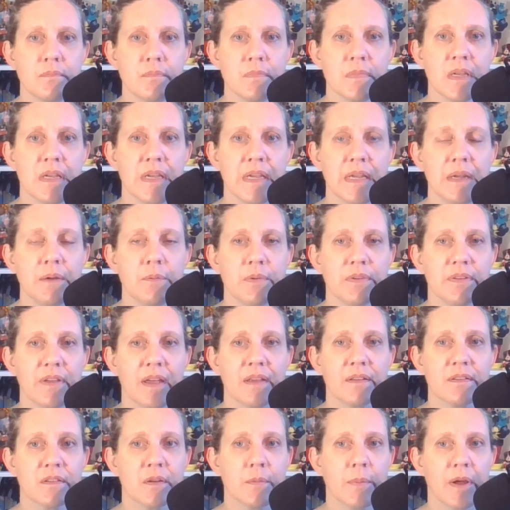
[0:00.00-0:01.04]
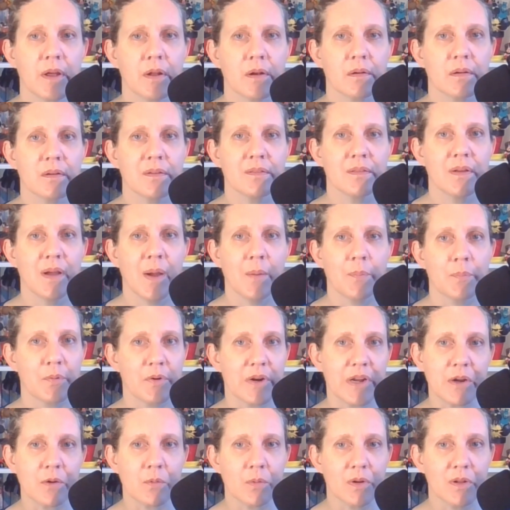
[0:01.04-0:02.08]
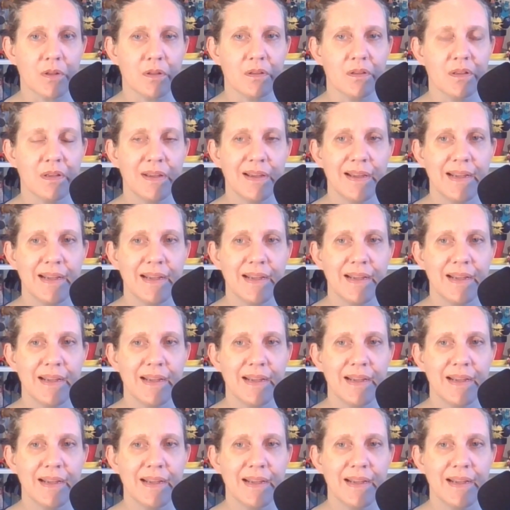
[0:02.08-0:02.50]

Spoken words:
He was asked about a prequel